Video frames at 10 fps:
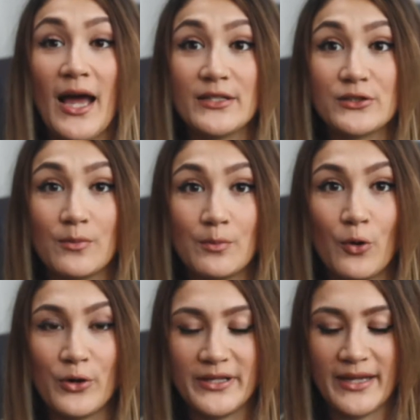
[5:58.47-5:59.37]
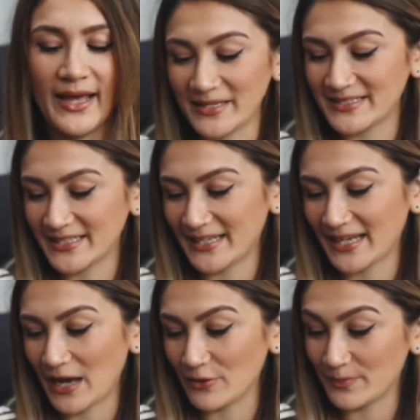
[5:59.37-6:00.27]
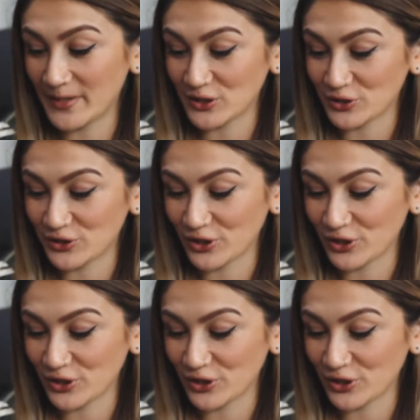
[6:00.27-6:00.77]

at some point and seeing how the pictures